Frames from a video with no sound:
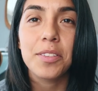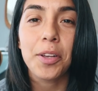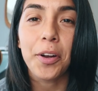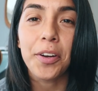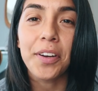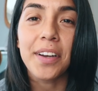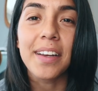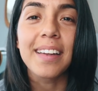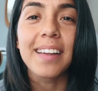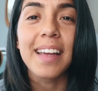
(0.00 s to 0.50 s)

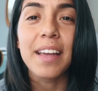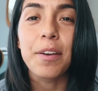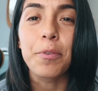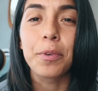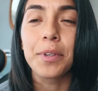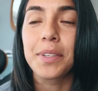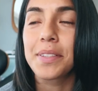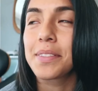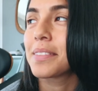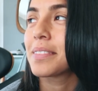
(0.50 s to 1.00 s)
sorry, it
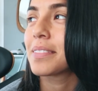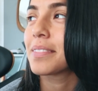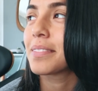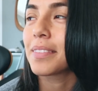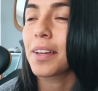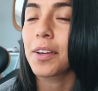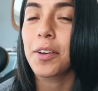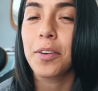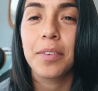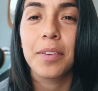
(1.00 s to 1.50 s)
was
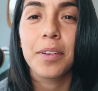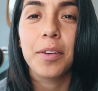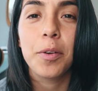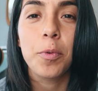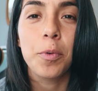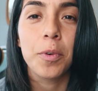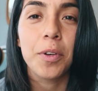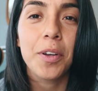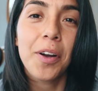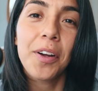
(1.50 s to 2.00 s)
a
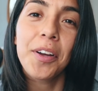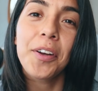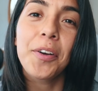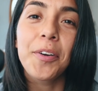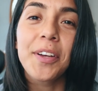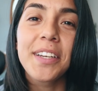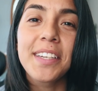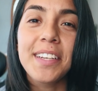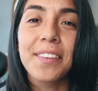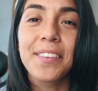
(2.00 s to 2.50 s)
cool car
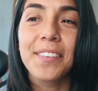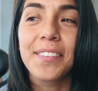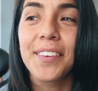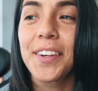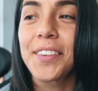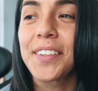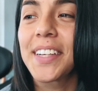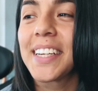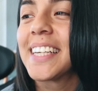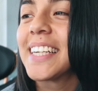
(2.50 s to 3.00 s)
going down the
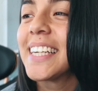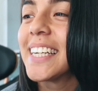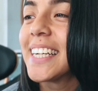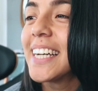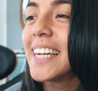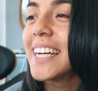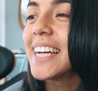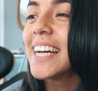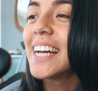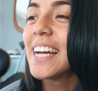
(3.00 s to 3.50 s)
road.
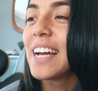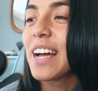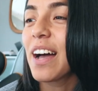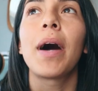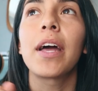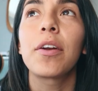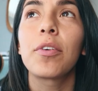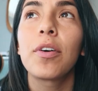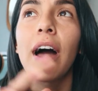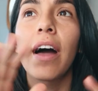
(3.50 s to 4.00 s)

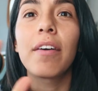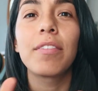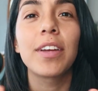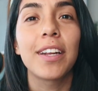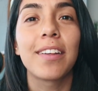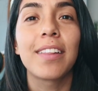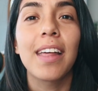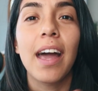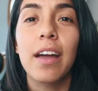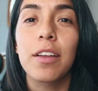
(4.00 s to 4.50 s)
I don't have
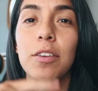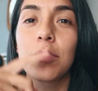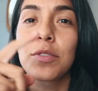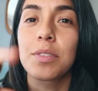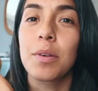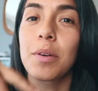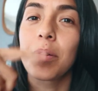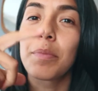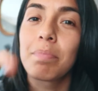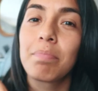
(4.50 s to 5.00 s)
any of that. I
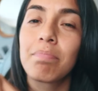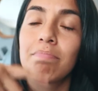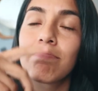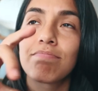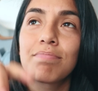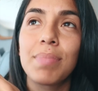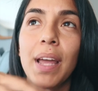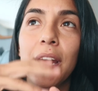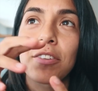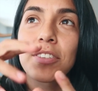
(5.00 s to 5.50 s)
use a
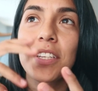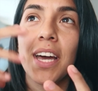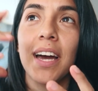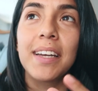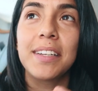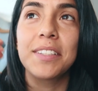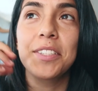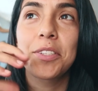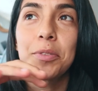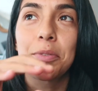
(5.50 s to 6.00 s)
hair
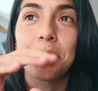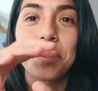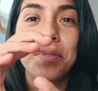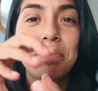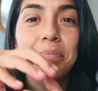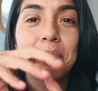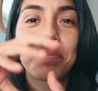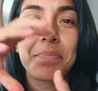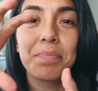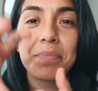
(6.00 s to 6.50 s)
tie to
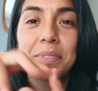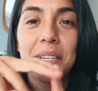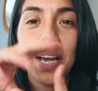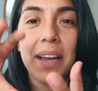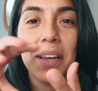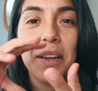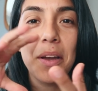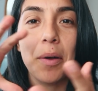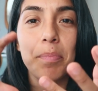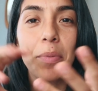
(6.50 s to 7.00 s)

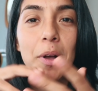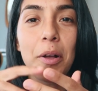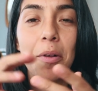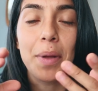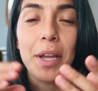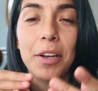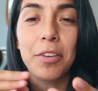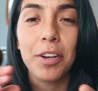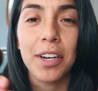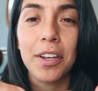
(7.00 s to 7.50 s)
tie up all
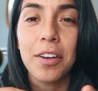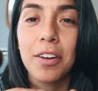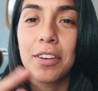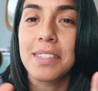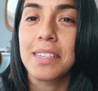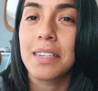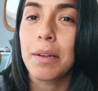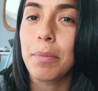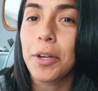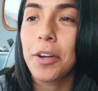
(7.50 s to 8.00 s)
my credit
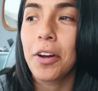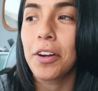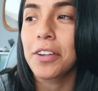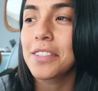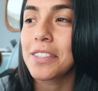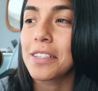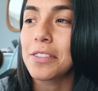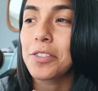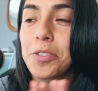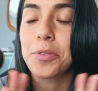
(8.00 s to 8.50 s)
cards and debit
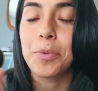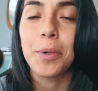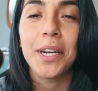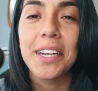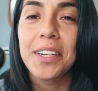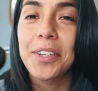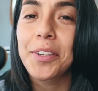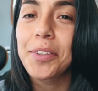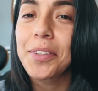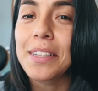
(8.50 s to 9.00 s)
cards. That's just what
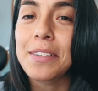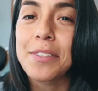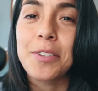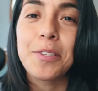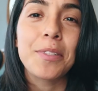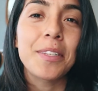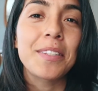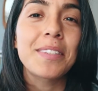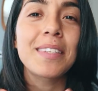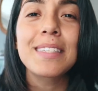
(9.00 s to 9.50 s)
I do. That's
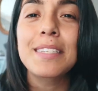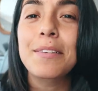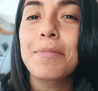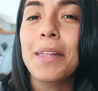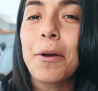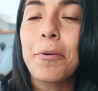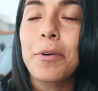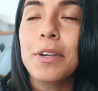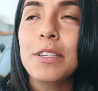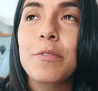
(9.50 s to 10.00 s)
just the system
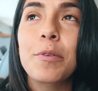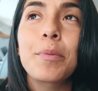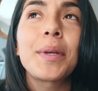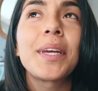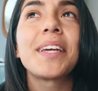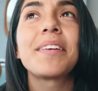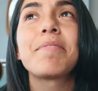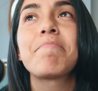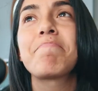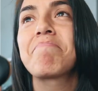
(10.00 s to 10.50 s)
that works for
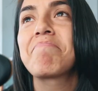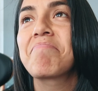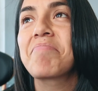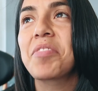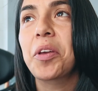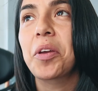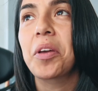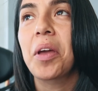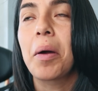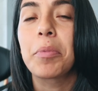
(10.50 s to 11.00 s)
me.
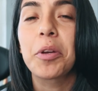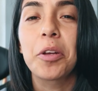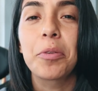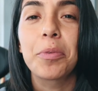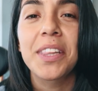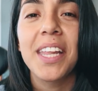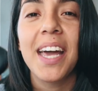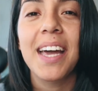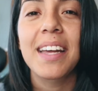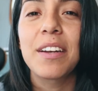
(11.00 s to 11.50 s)
I'm good
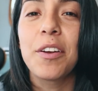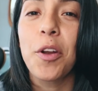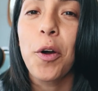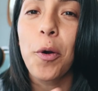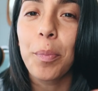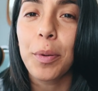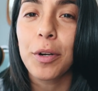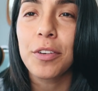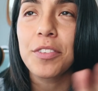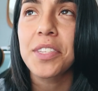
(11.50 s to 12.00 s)
with that.
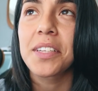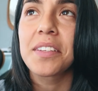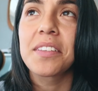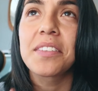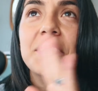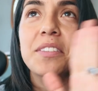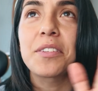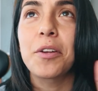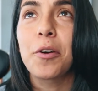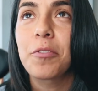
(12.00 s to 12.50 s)
No
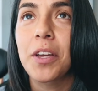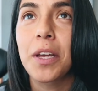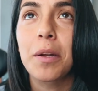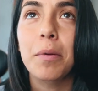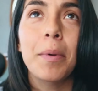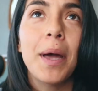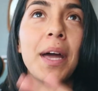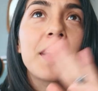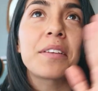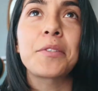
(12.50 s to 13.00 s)
purses, no
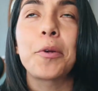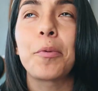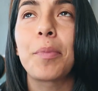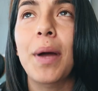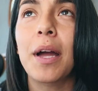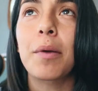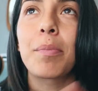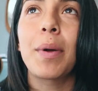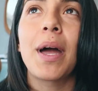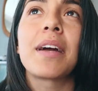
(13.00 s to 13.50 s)
fanny packs, no
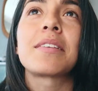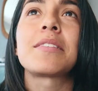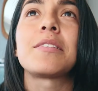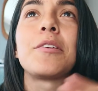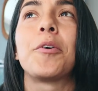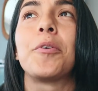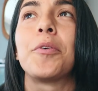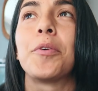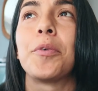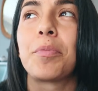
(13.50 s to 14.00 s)
backpacks,
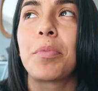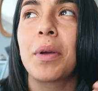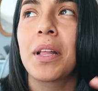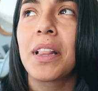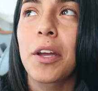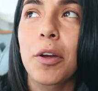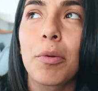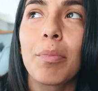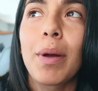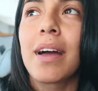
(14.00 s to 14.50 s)
no
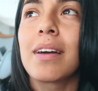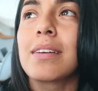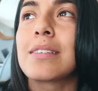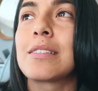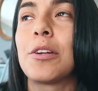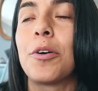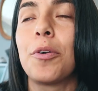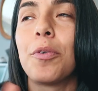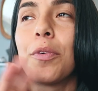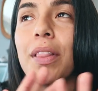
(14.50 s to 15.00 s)
clear bags,
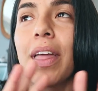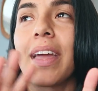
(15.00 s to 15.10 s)
no